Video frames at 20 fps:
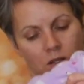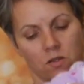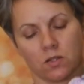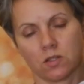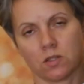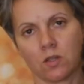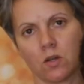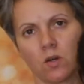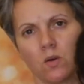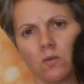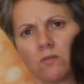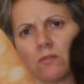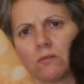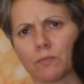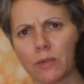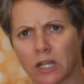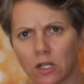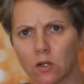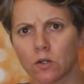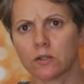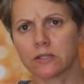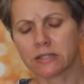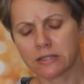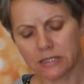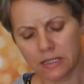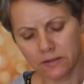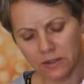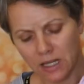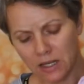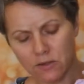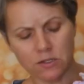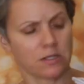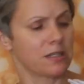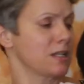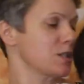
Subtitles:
So my goal is 10,000.